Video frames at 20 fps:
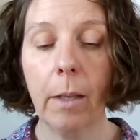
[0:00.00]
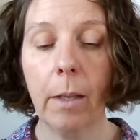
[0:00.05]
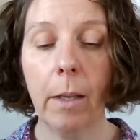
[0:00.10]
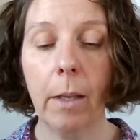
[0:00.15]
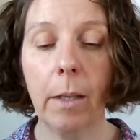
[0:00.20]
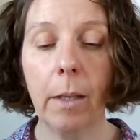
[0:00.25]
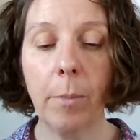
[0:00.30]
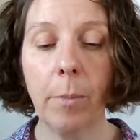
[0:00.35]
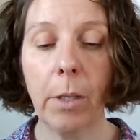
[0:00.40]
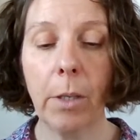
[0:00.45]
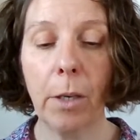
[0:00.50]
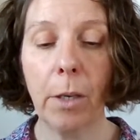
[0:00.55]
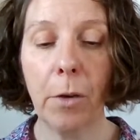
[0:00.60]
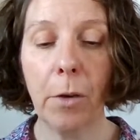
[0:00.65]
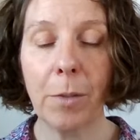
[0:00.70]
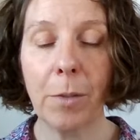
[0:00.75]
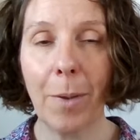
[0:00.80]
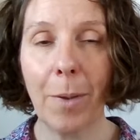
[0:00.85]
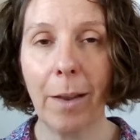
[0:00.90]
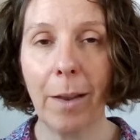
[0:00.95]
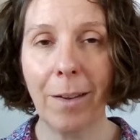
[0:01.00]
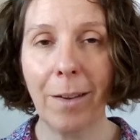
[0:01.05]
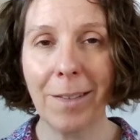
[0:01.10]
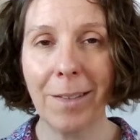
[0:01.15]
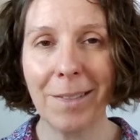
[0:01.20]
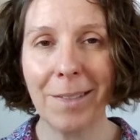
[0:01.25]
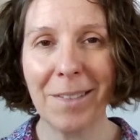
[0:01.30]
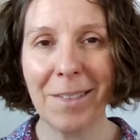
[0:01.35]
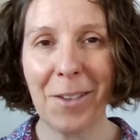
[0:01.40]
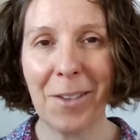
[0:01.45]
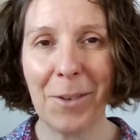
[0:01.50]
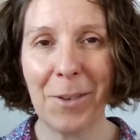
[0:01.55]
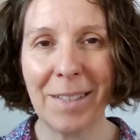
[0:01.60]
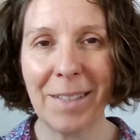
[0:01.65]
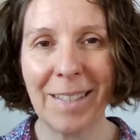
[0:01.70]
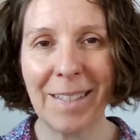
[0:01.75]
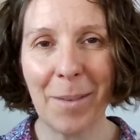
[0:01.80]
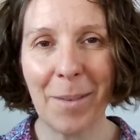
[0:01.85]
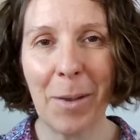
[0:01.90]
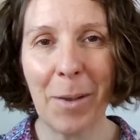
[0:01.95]
And I'm going to close my eyes because otherwise
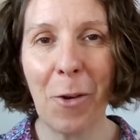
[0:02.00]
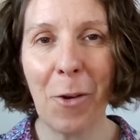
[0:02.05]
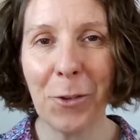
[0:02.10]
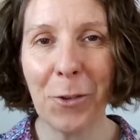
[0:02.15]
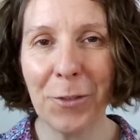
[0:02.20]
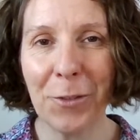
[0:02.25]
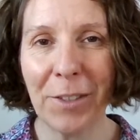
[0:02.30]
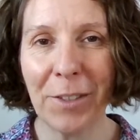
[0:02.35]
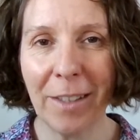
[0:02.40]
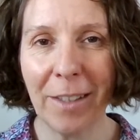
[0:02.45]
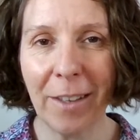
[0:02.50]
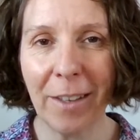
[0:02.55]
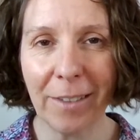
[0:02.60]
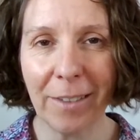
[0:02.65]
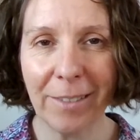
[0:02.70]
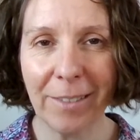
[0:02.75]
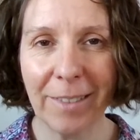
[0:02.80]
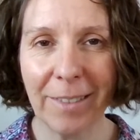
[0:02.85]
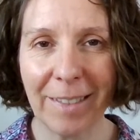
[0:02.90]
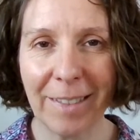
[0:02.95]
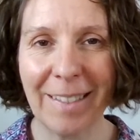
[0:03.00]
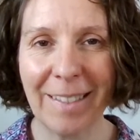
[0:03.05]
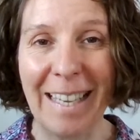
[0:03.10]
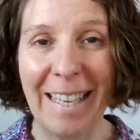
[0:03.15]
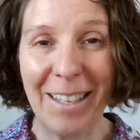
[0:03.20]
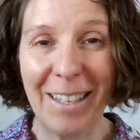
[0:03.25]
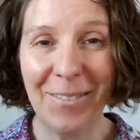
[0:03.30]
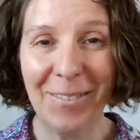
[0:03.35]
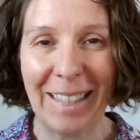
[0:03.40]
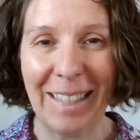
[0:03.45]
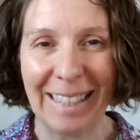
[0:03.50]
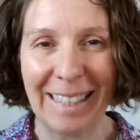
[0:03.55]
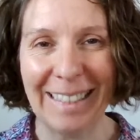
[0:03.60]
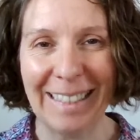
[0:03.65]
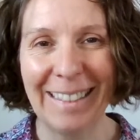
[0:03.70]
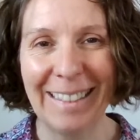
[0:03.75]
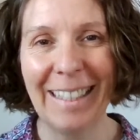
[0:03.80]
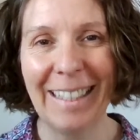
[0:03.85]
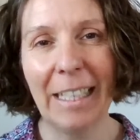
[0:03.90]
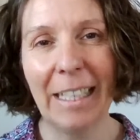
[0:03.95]
it's a bit odd for you to see me
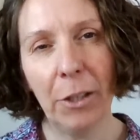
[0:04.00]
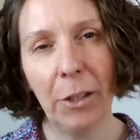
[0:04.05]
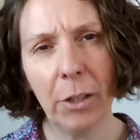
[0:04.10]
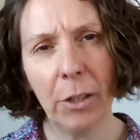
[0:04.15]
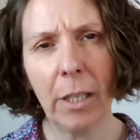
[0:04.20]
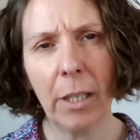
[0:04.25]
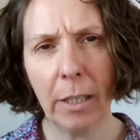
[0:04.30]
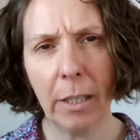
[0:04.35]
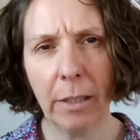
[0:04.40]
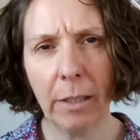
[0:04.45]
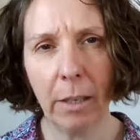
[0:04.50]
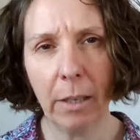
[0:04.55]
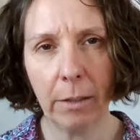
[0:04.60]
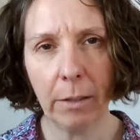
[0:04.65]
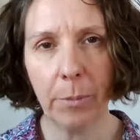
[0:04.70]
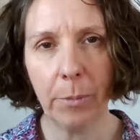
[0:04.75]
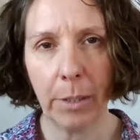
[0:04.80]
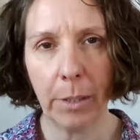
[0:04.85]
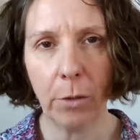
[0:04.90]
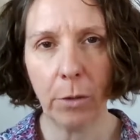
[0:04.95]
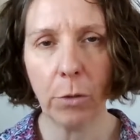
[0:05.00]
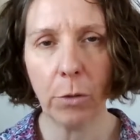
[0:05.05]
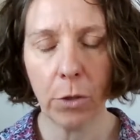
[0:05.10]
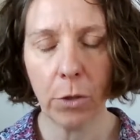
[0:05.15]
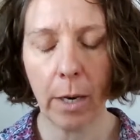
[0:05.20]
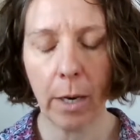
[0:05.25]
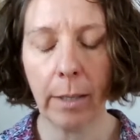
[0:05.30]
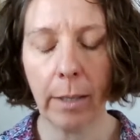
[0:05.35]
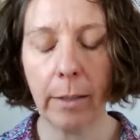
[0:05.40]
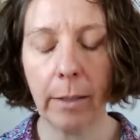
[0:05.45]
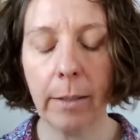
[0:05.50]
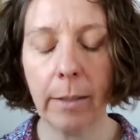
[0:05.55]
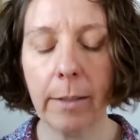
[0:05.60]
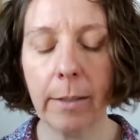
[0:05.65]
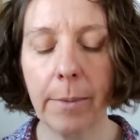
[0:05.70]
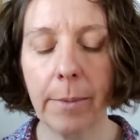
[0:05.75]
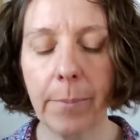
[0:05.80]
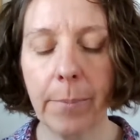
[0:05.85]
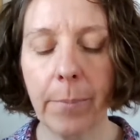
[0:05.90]
looking at you when you're trying this.